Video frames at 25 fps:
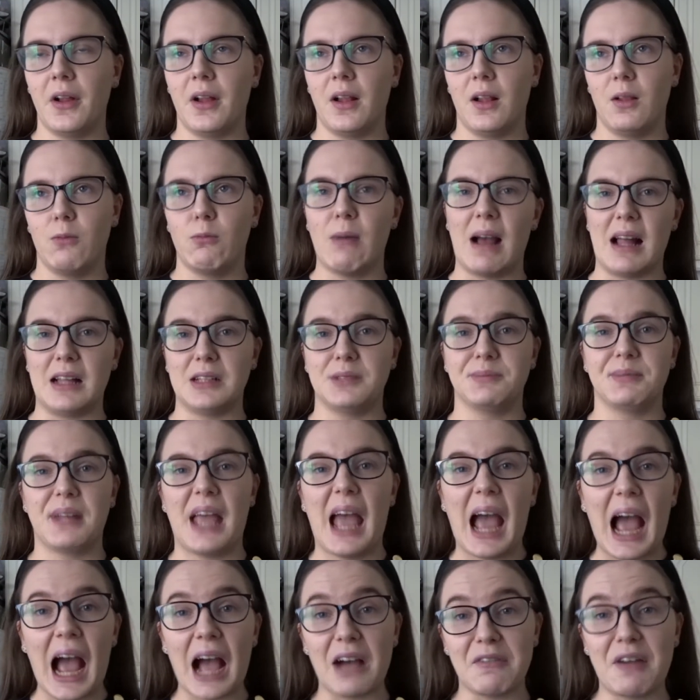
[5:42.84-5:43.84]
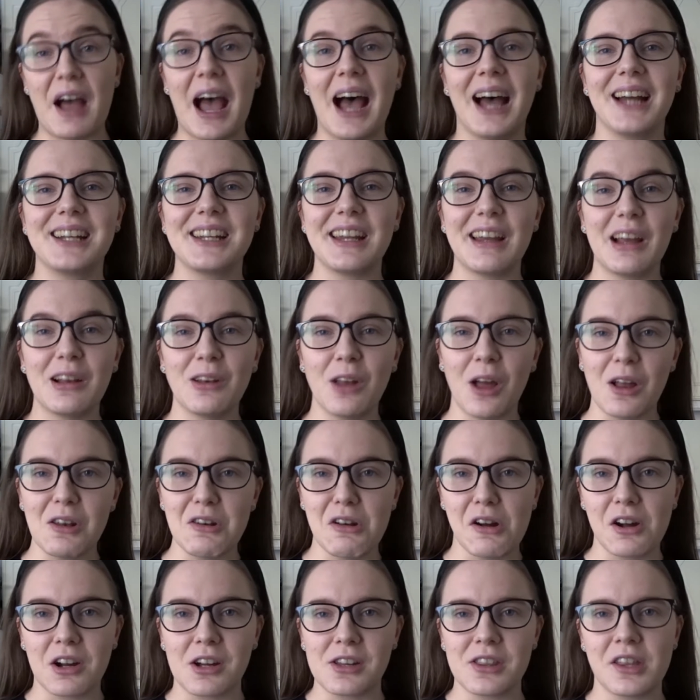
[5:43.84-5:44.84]
well, I've had it a lot
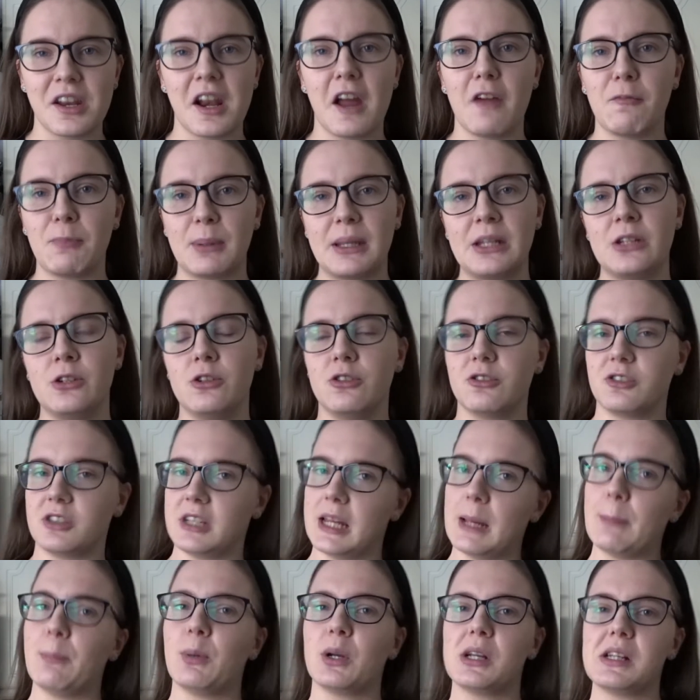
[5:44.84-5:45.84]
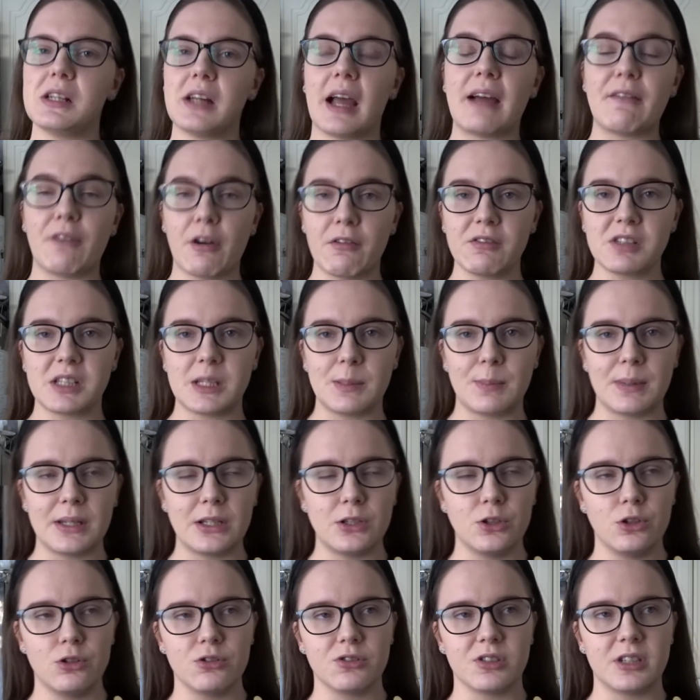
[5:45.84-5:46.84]
longer than I've been using it, but I've obviously
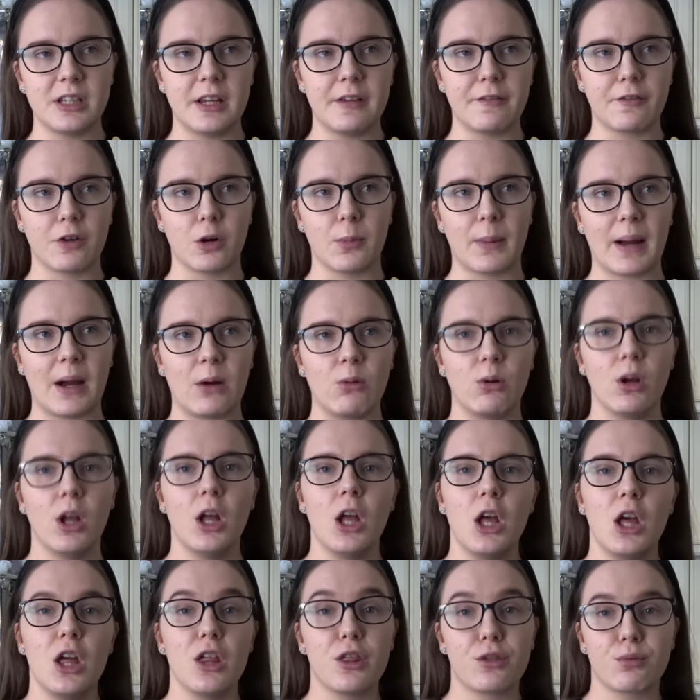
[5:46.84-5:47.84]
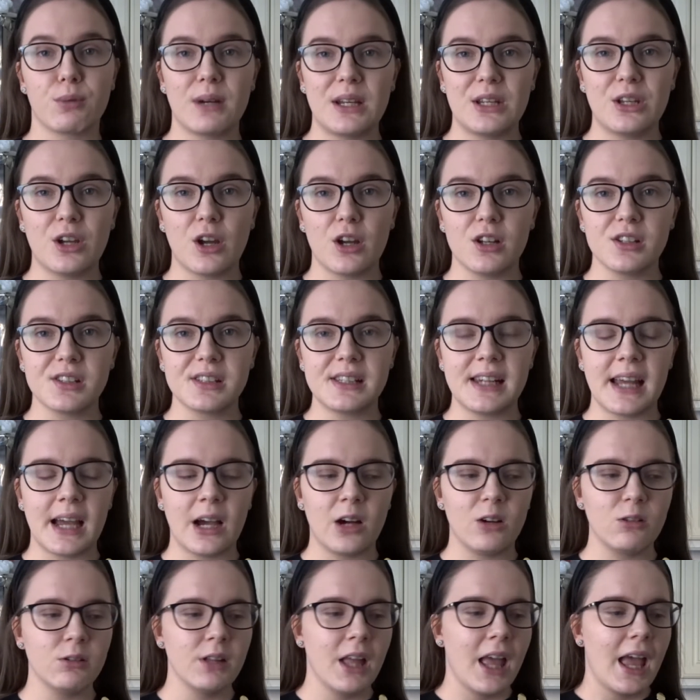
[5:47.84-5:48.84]
been using it for about 3 years
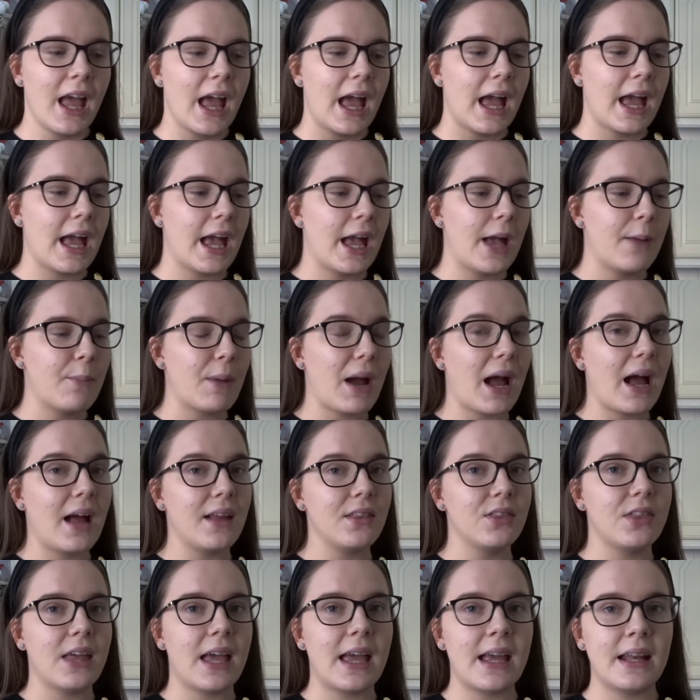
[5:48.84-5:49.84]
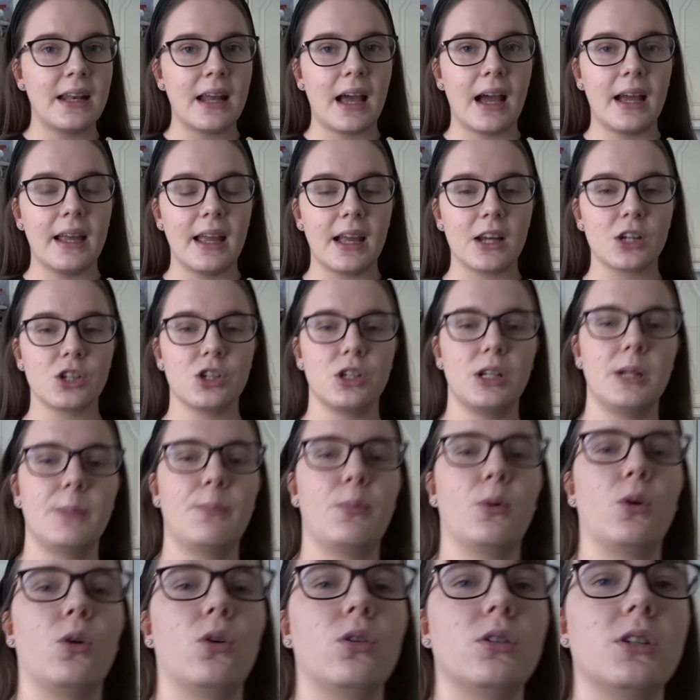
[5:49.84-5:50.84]
now. And then I actually
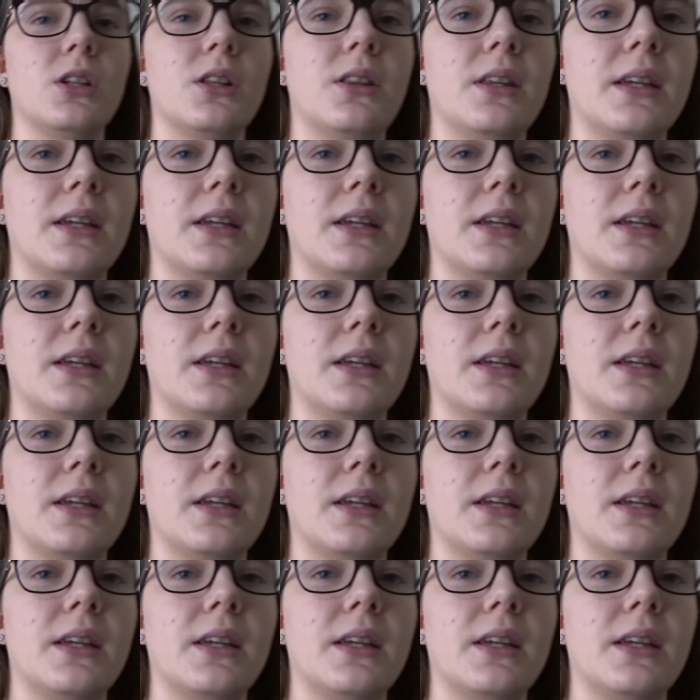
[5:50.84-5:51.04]
bought the